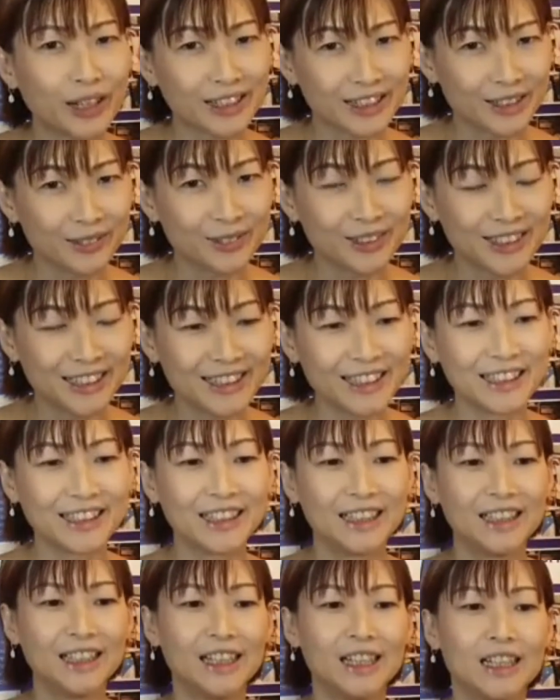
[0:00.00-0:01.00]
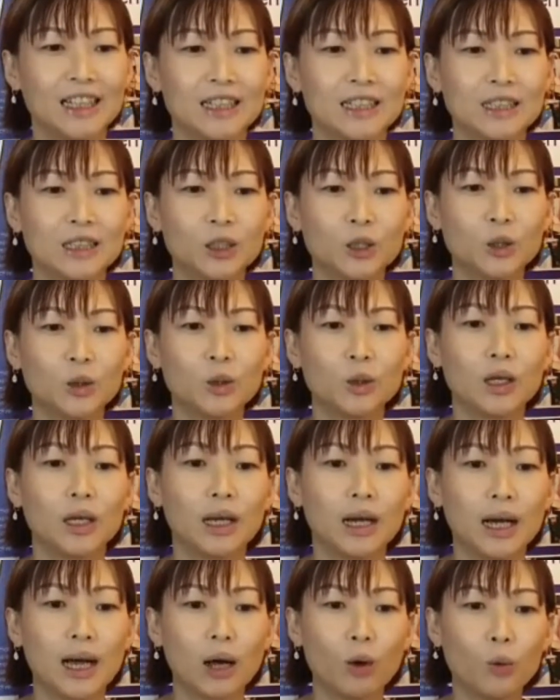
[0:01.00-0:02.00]
activity. So
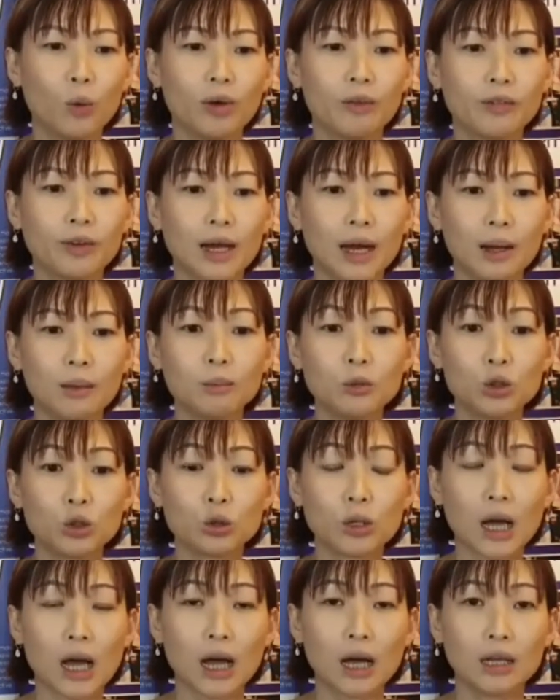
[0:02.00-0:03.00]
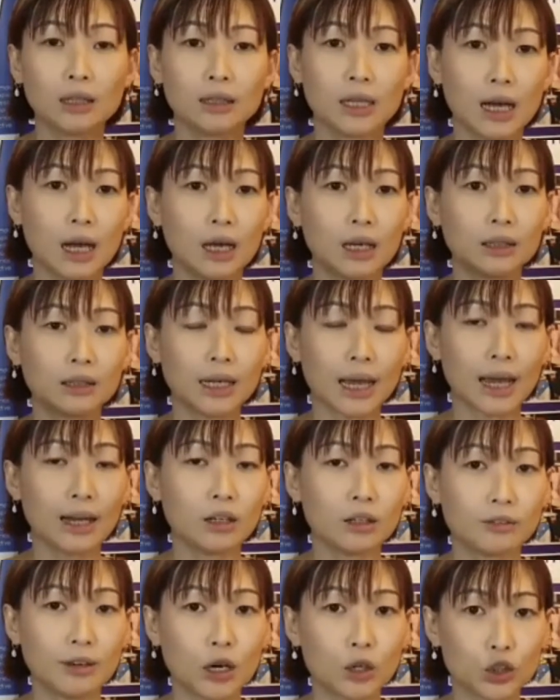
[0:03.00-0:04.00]
we've come to the
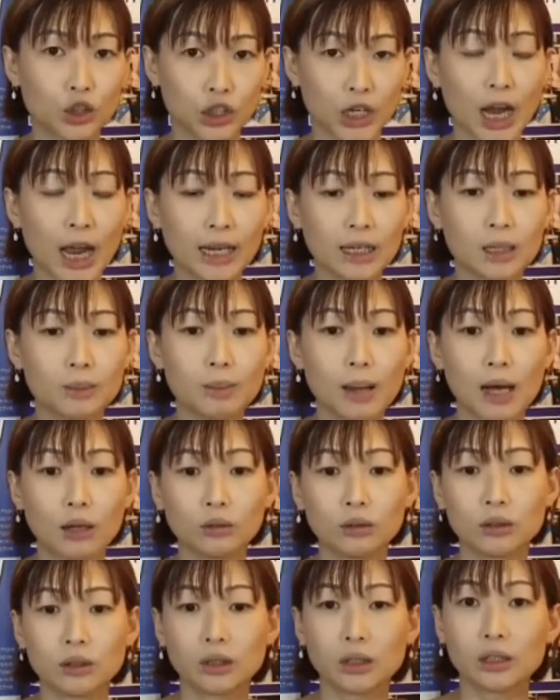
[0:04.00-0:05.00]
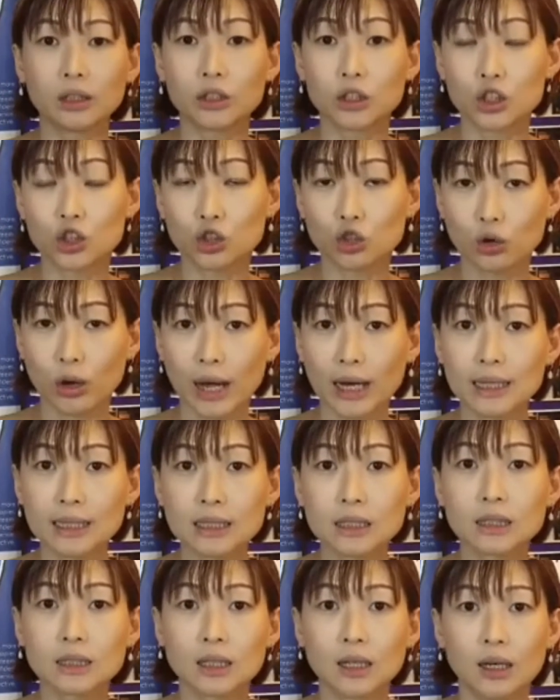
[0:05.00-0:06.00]
end of our chat about the
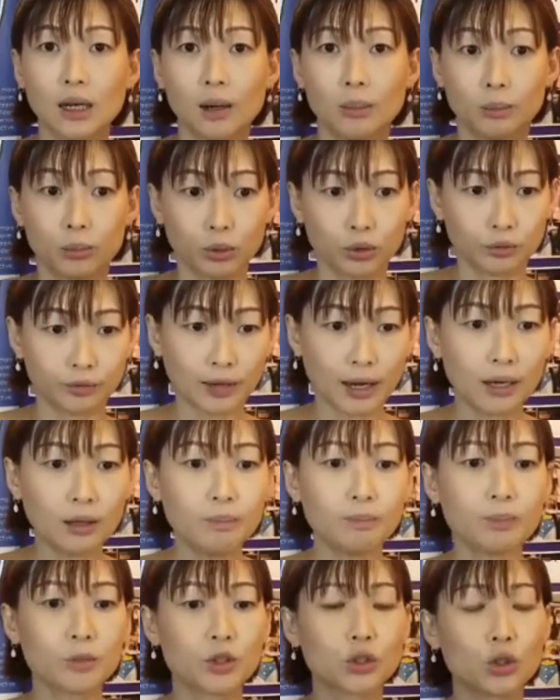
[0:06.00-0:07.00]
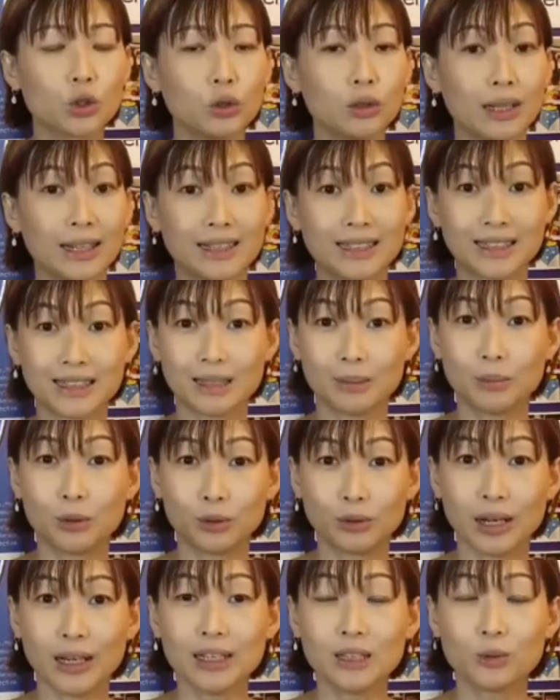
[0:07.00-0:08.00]
strengths profile. So let's
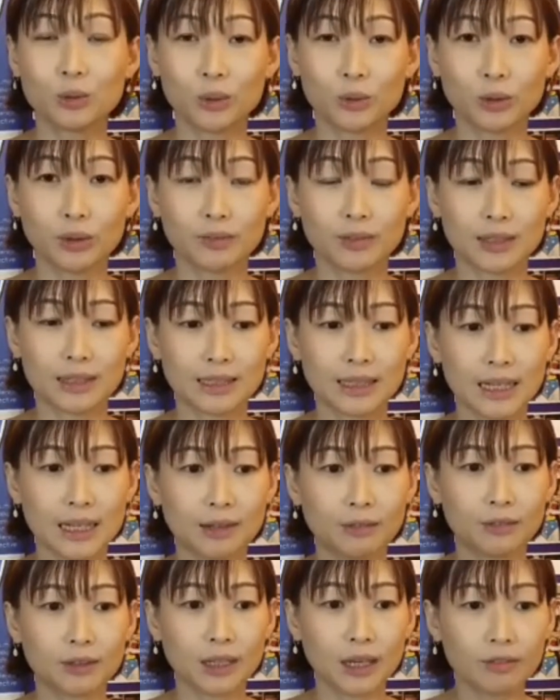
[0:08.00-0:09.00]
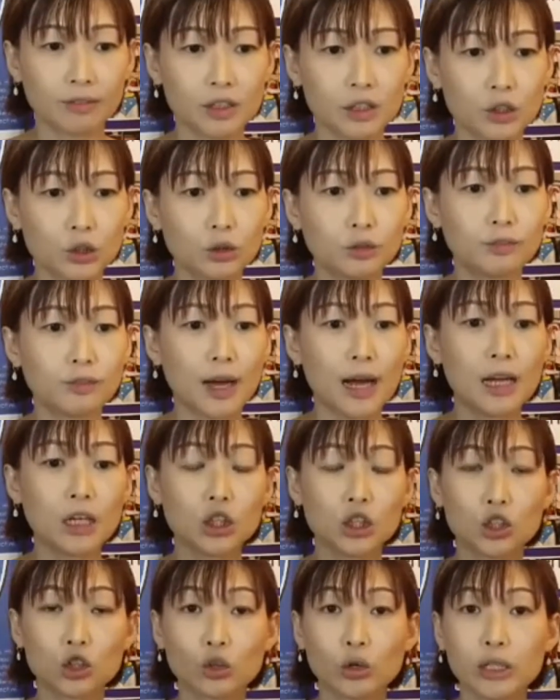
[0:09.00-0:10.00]
summarize what we have covered so far.
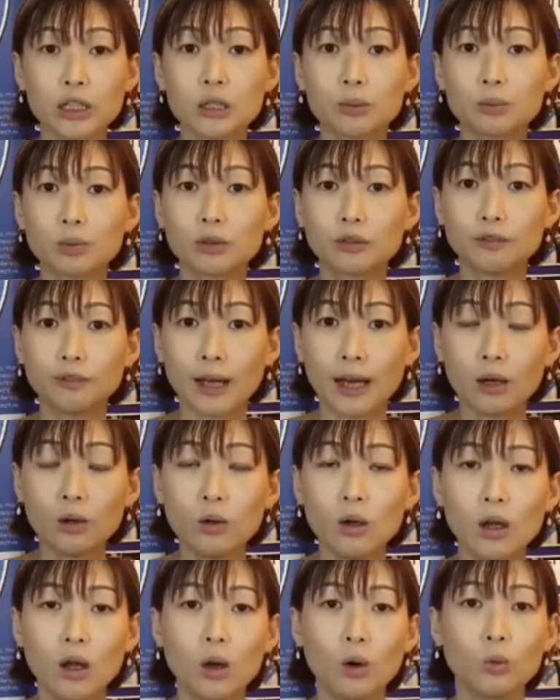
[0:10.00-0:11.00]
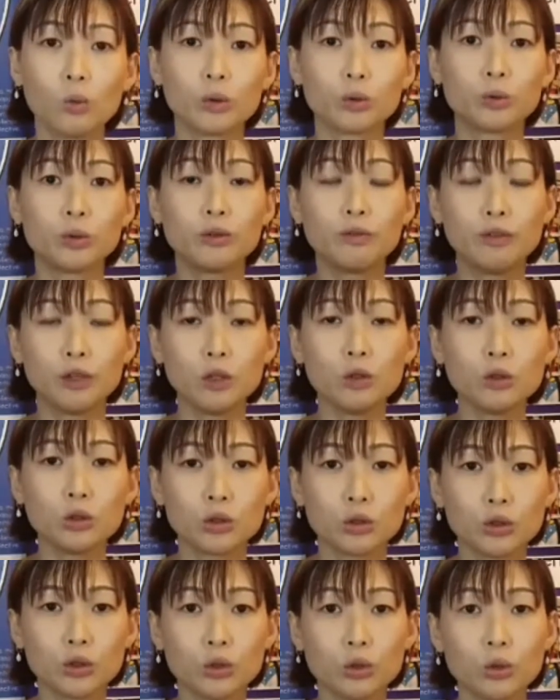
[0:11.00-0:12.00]
Strengths profile will reveal
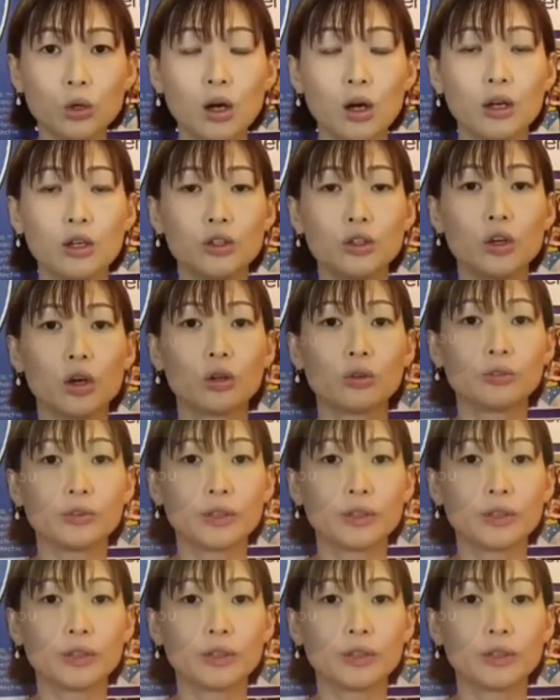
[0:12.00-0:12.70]
to you your